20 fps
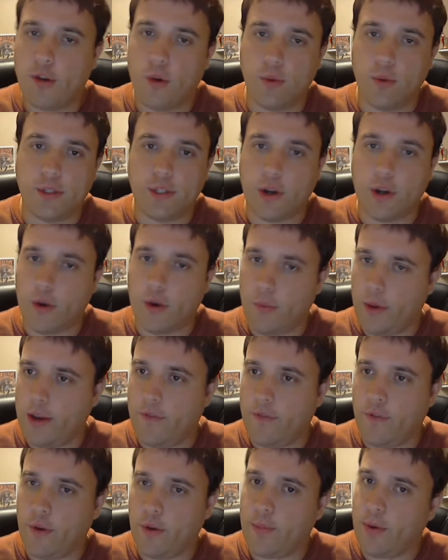Don't start one
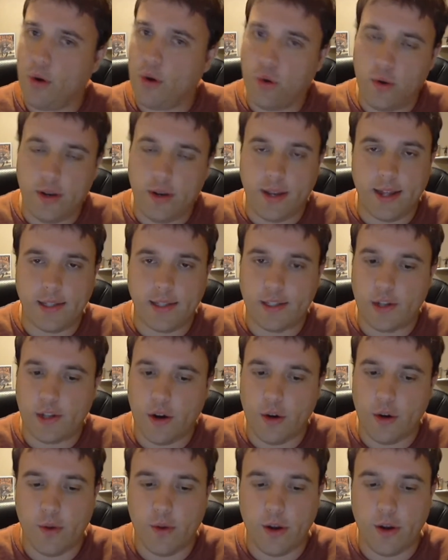if your opponent has
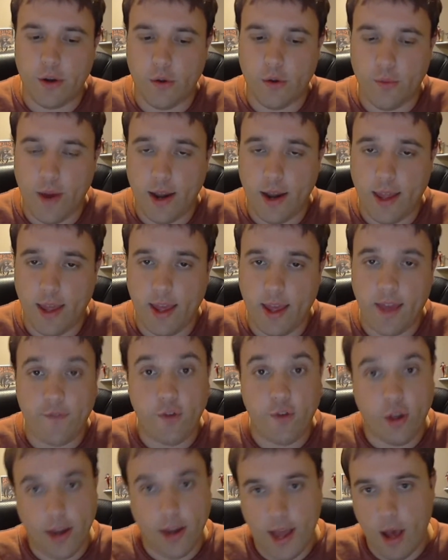started one already,
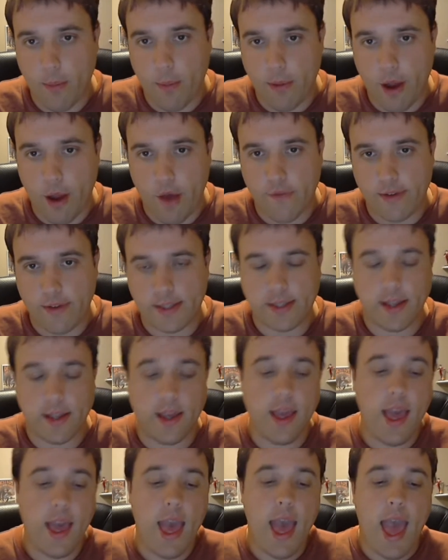if you can help it,
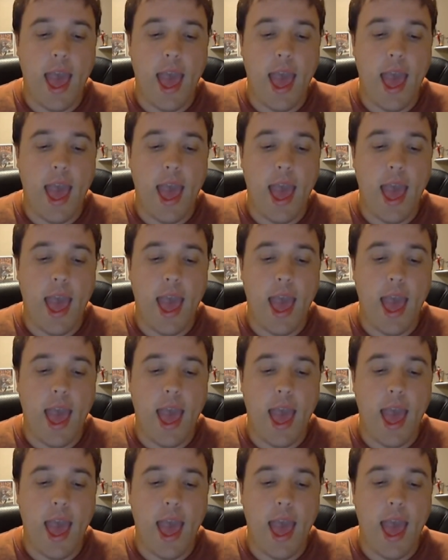obviously.